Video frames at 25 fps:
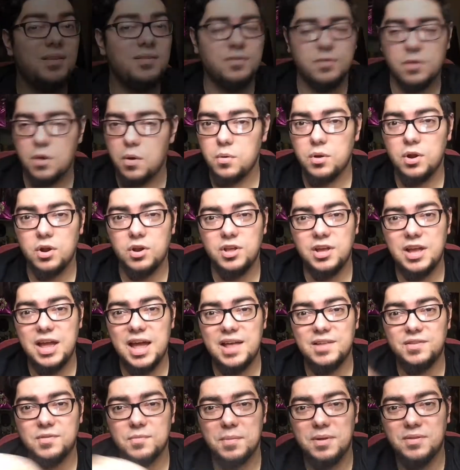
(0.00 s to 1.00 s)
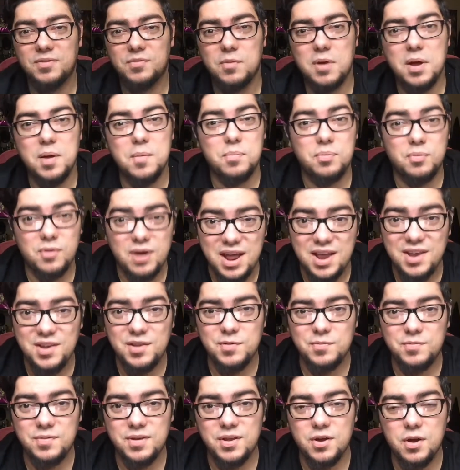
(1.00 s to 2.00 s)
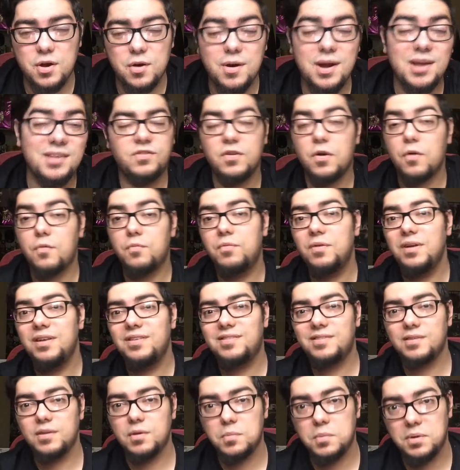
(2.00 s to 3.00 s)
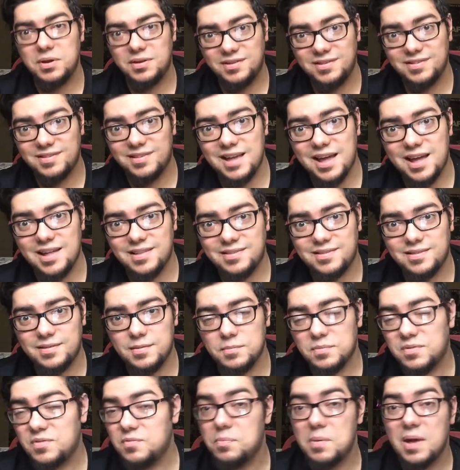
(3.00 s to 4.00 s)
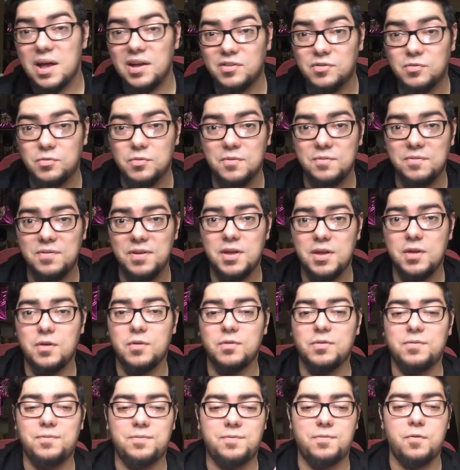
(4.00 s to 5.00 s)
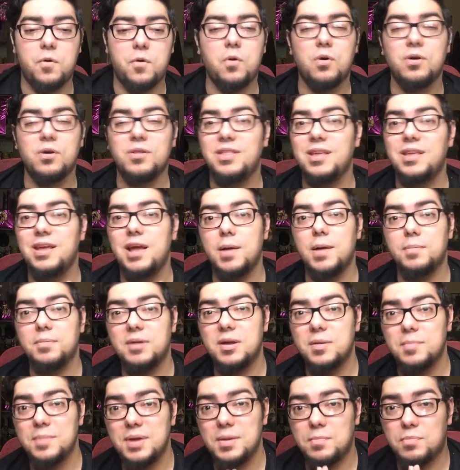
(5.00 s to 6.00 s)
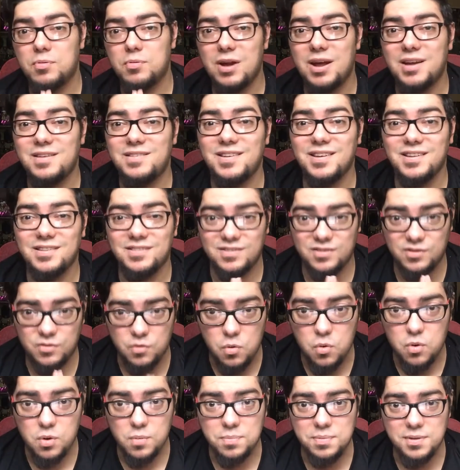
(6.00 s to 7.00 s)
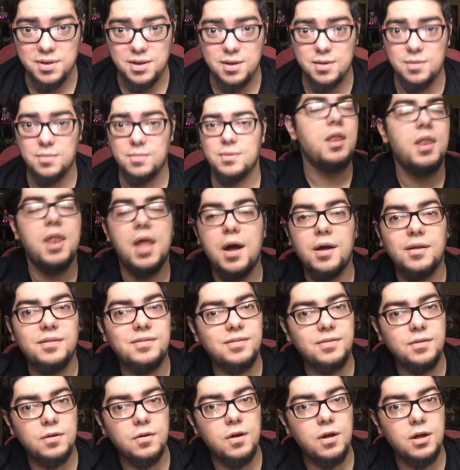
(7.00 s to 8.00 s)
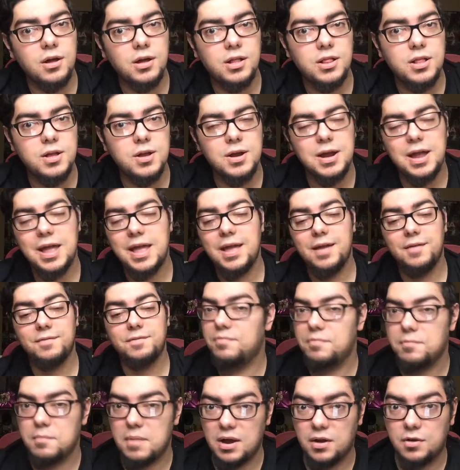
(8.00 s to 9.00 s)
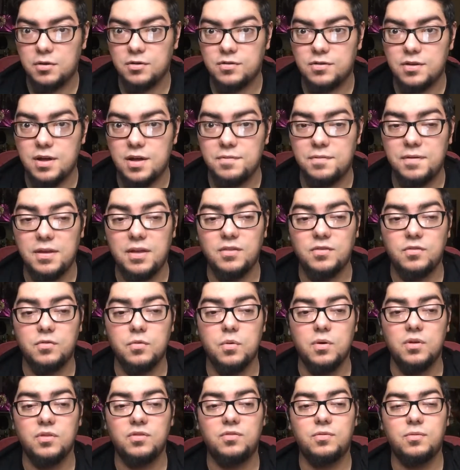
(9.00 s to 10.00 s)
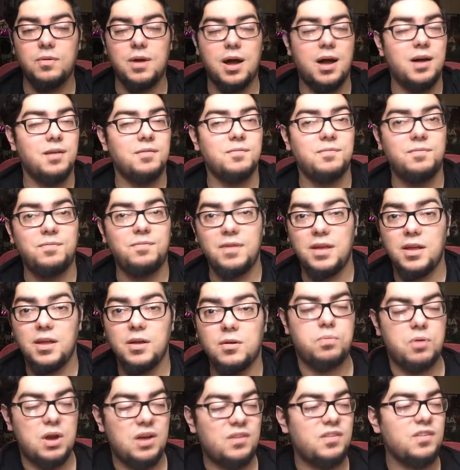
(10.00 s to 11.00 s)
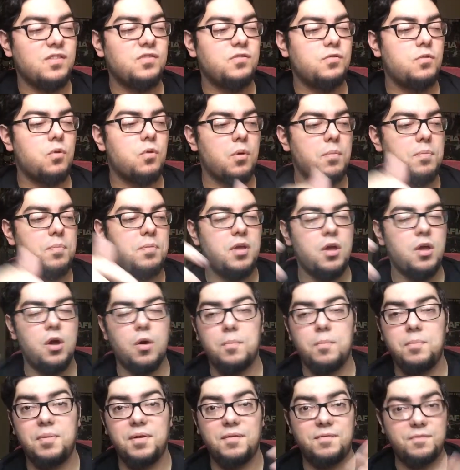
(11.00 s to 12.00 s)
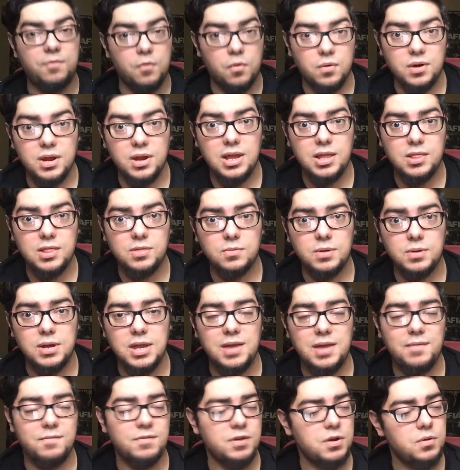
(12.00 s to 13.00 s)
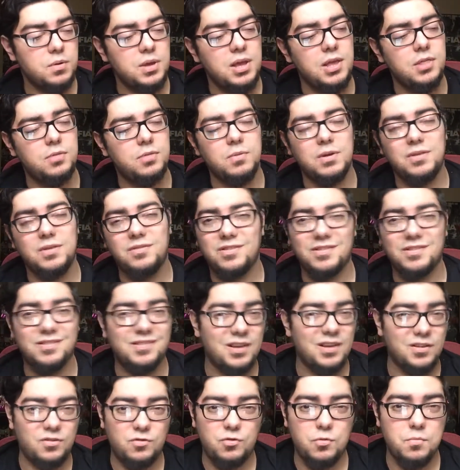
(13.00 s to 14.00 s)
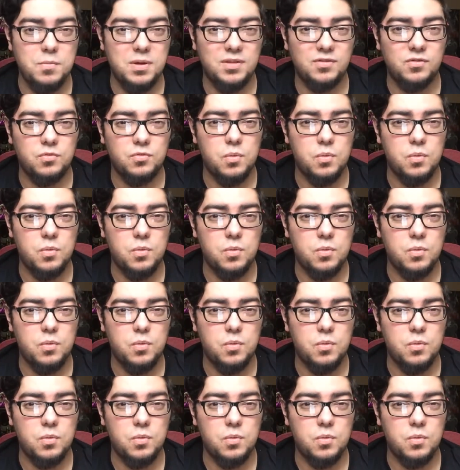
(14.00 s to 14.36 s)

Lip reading: is going on, you guys? I'm about to play a brand new video. Alright, so recently we just got some specs revealed for the upcoming Project Scorpio. Now, it's still unclear if Microsoft is going to unveil Project Scorpio before E3, even though E3 is just like 2 months